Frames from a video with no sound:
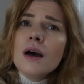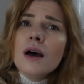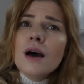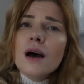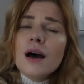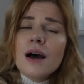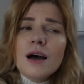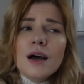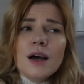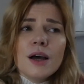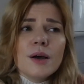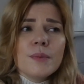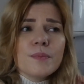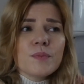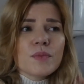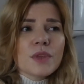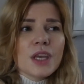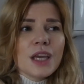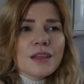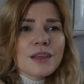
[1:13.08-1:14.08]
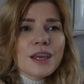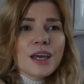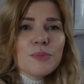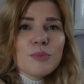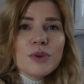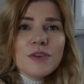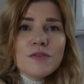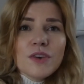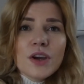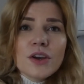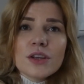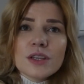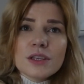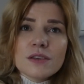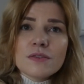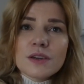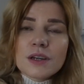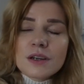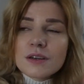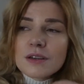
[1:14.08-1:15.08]
It can be very
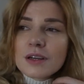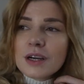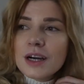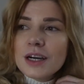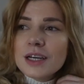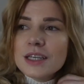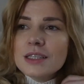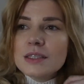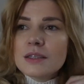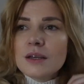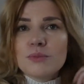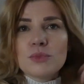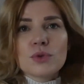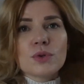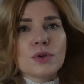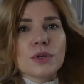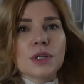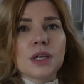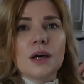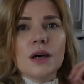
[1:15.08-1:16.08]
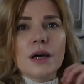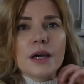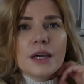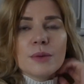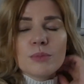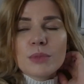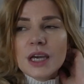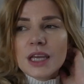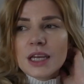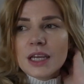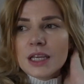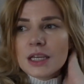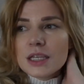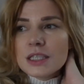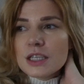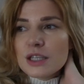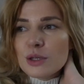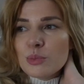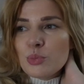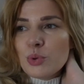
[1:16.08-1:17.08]
difficult, guys. I'm not gonna lie, I'm getting
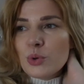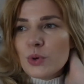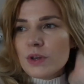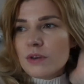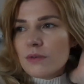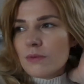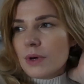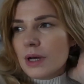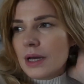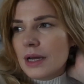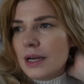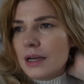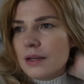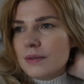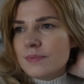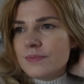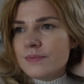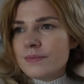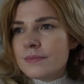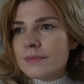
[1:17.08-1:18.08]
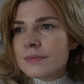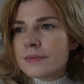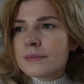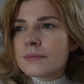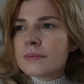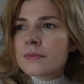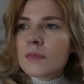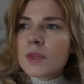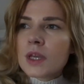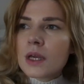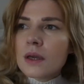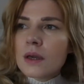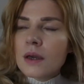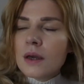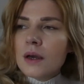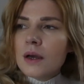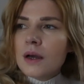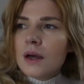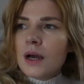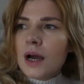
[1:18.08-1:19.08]
to the point where
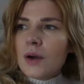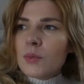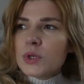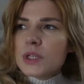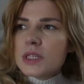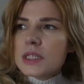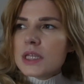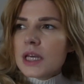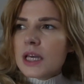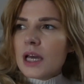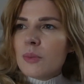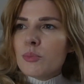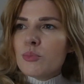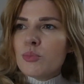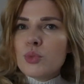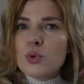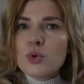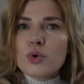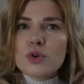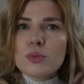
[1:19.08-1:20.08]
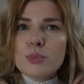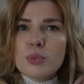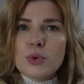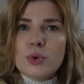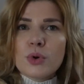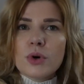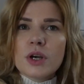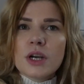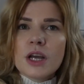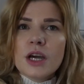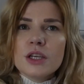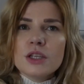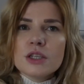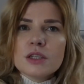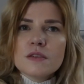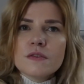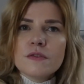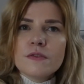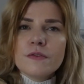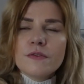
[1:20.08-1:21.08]
I wouldn't say I'm bored. I
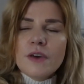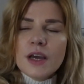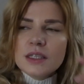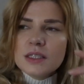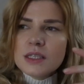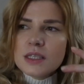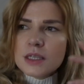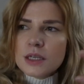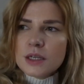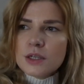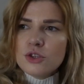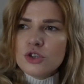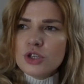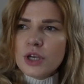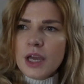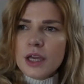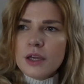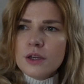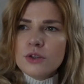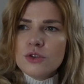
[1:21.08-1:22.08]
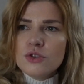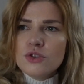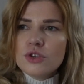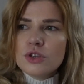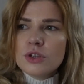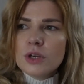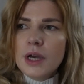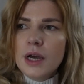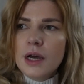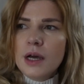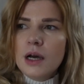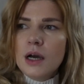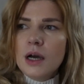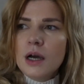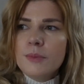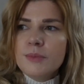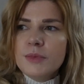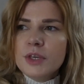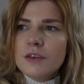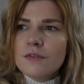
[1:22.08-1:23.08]
just fancy a change.
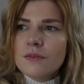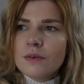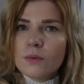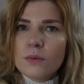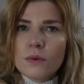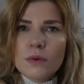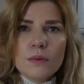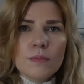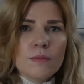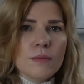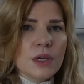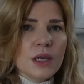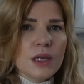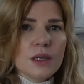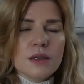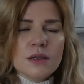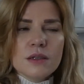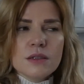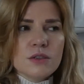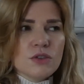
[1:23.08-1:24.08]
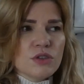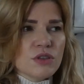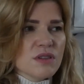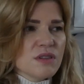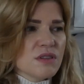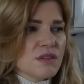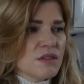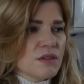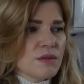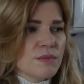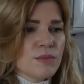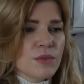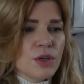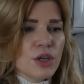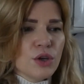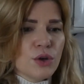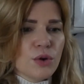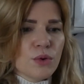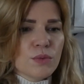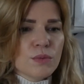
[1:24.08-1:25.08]
Even it is just,
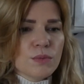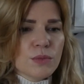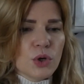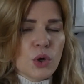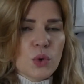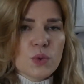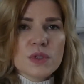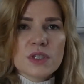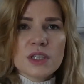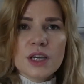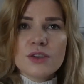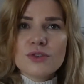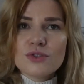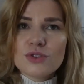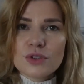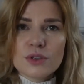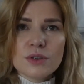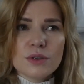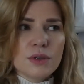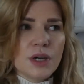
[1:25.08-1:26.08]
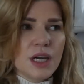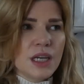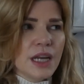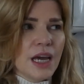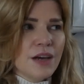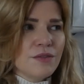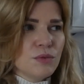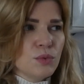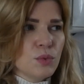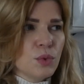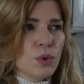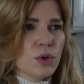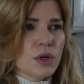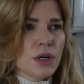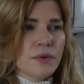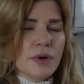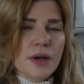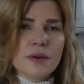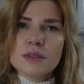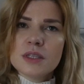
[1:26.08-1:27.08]
you know, go central and have a walk
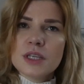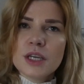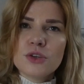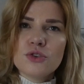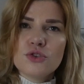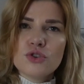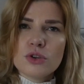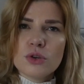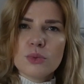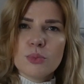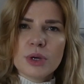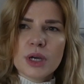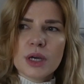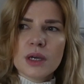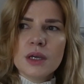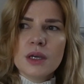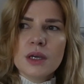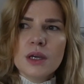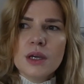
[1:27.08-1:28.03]
around central, but